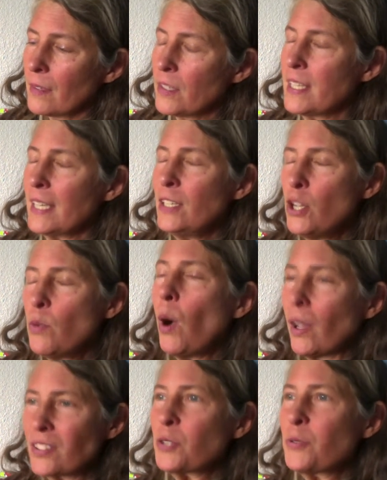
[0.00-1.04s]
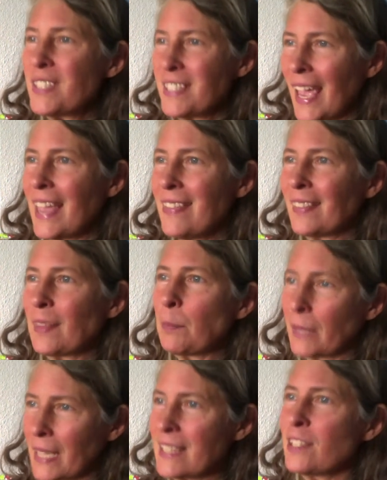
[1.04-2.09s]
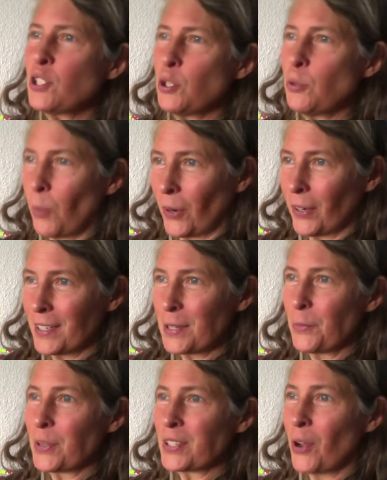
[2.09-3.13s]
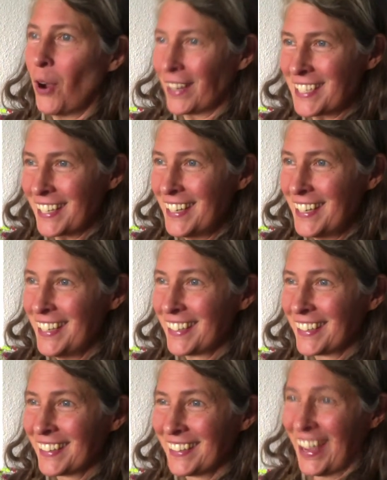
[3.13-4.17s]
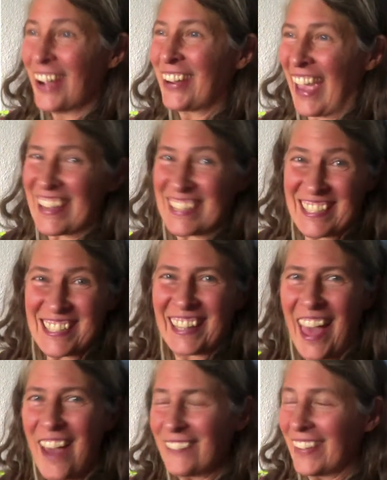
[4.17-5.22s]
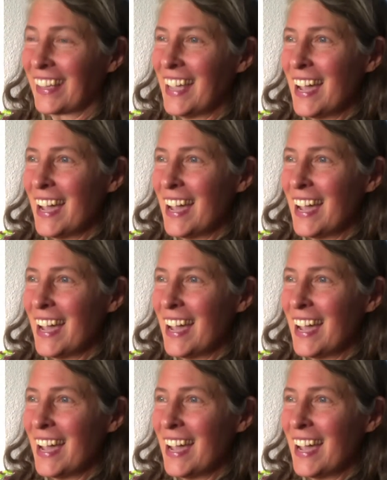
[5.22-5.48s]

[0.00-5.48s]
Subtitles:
Didn't you also say that the place that you worked was haunted? Okay, she's laughing.